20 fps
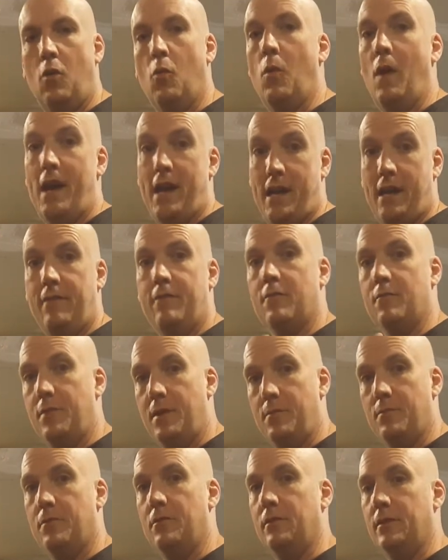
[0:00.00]
away from
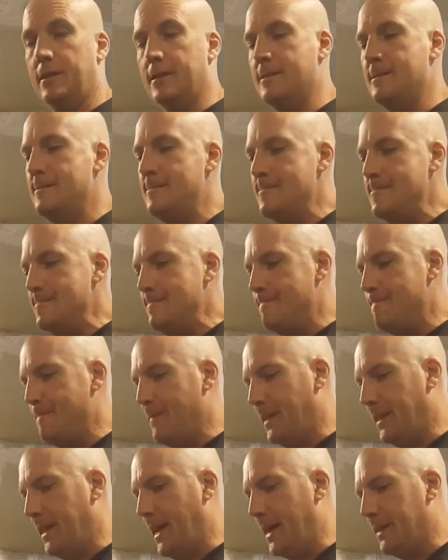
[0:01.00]
people
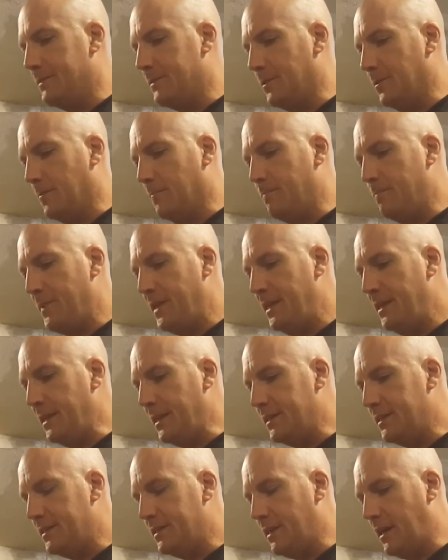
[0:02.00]
and that. So in
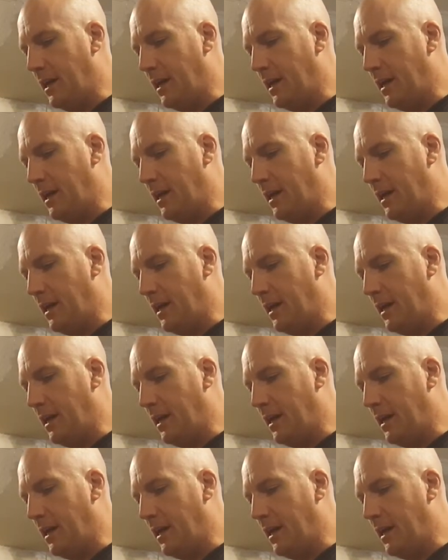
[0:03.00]
this,